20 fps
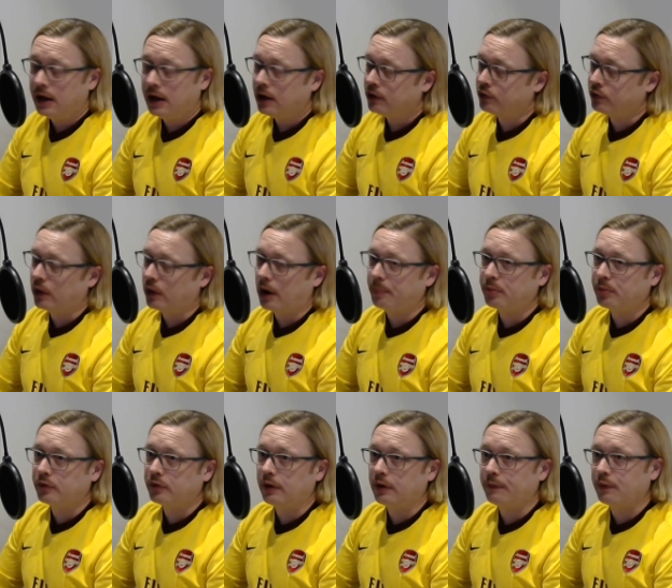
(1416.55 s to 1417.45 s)
so an
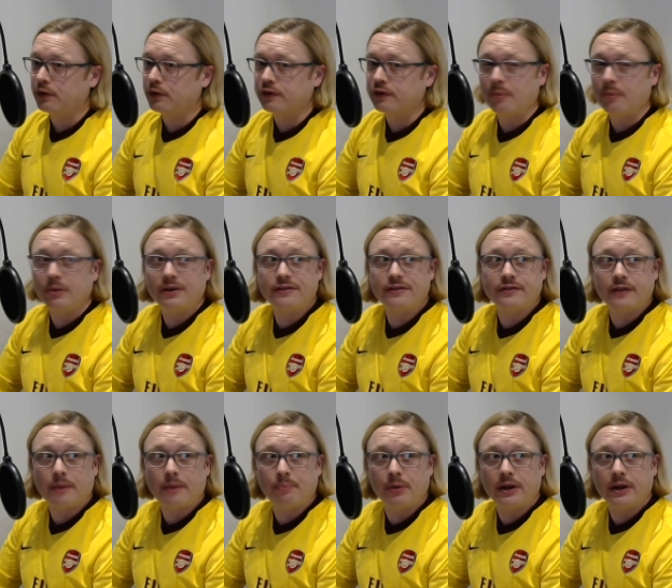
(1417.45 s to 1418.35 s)
opportunity for someone to
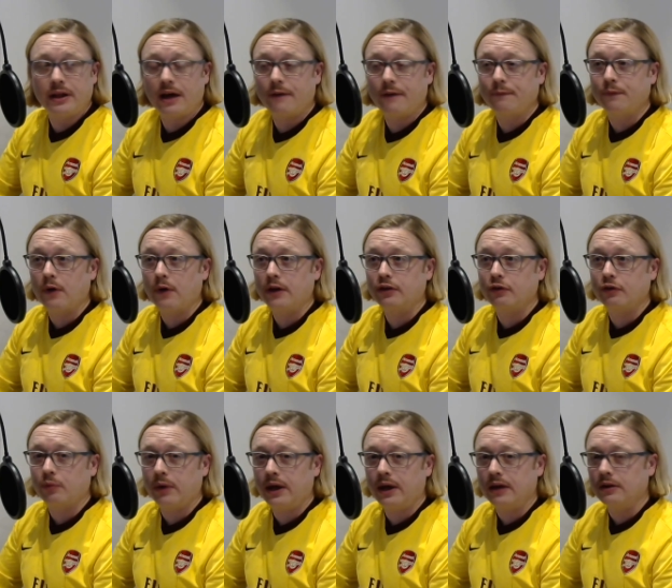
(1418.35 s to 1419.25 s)
step into that front
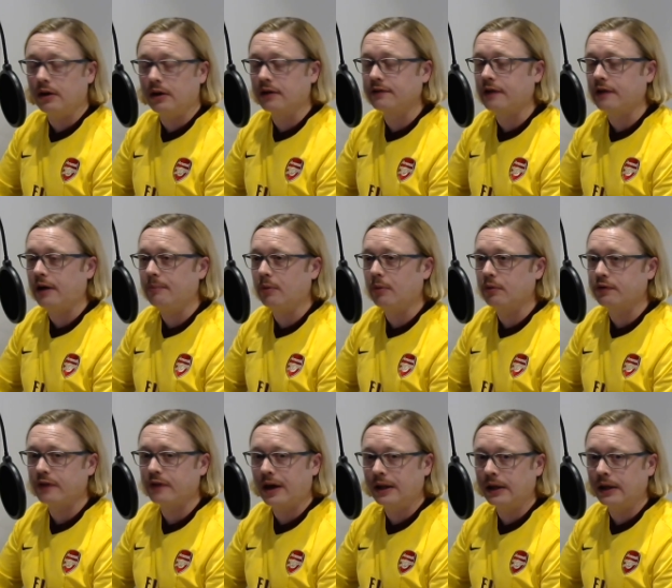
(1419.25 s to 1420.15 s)
three alongside Mo
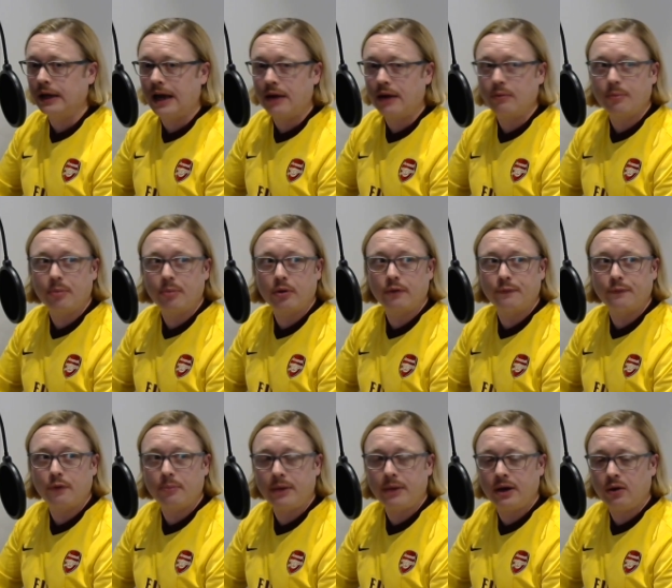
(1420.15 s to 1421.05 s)
Salah and Roberto
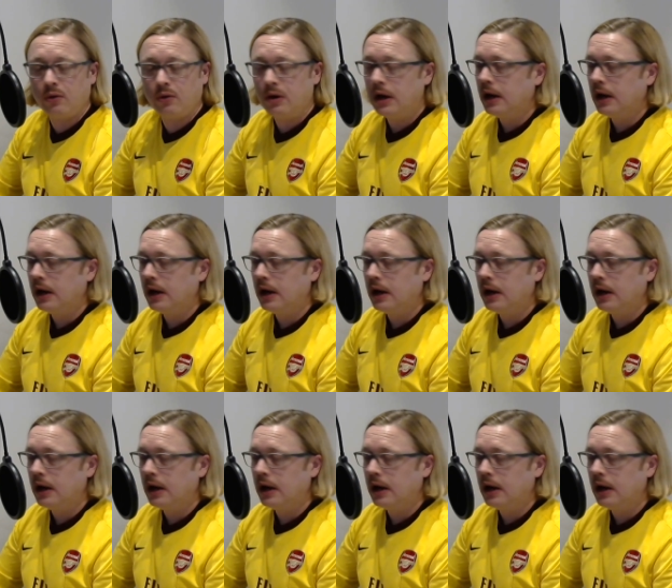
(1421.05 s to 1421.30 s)
Firmino